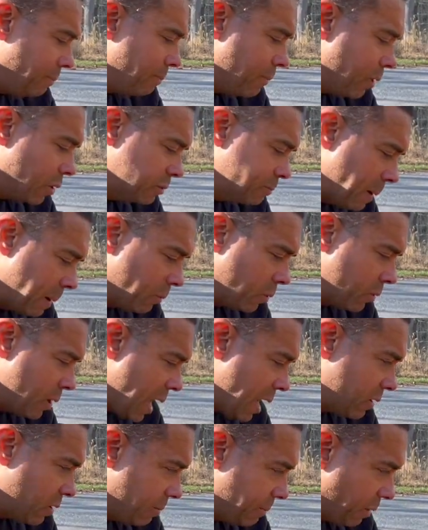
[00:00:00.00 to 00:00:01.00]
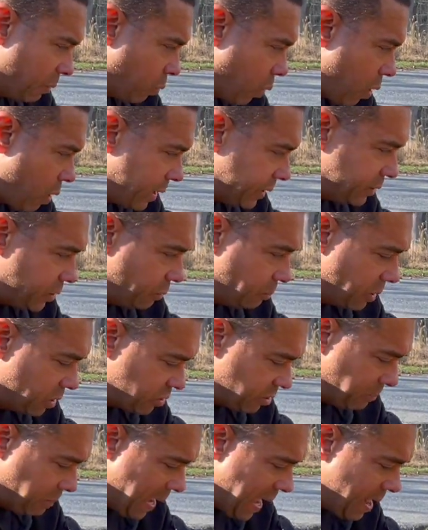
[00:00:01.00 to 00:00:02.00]
most people are not gonna be worried too
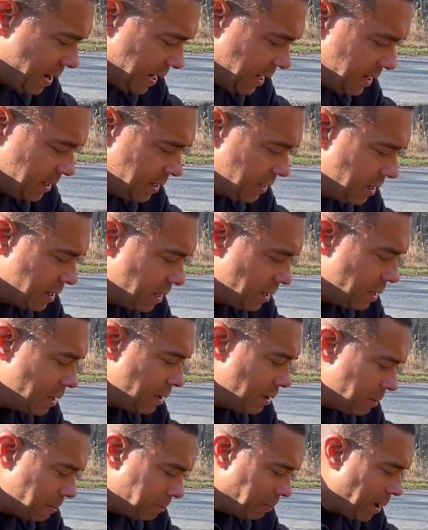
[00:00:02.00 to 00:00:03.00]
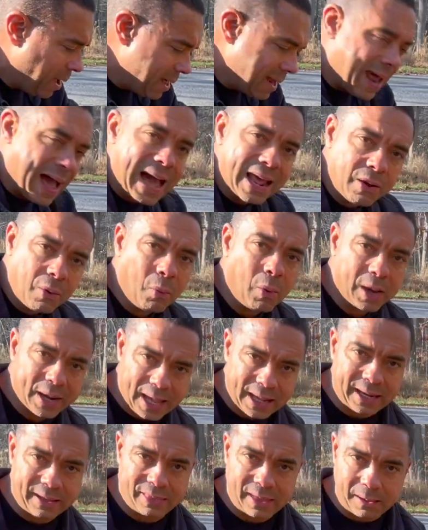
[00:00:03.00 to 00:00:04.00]
much about it but I don't want
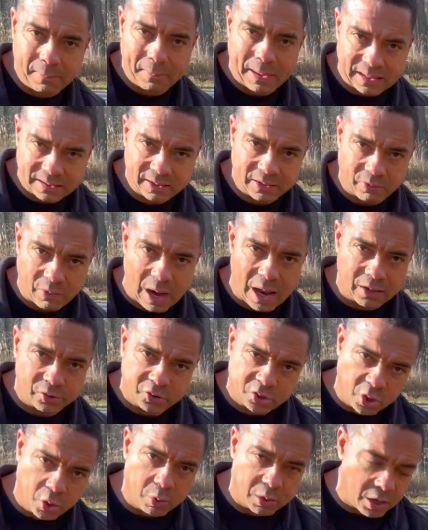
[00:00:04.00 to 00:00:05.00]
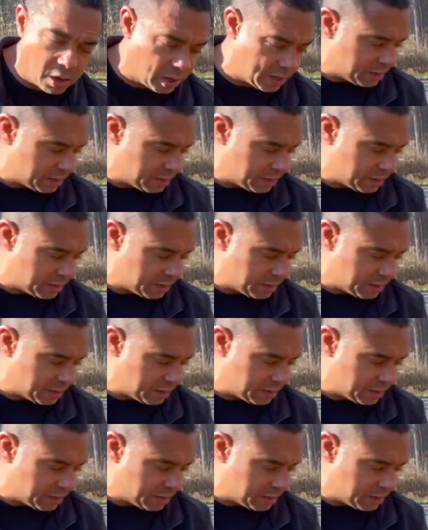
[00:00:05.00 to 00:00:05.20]
anything messing around chewing on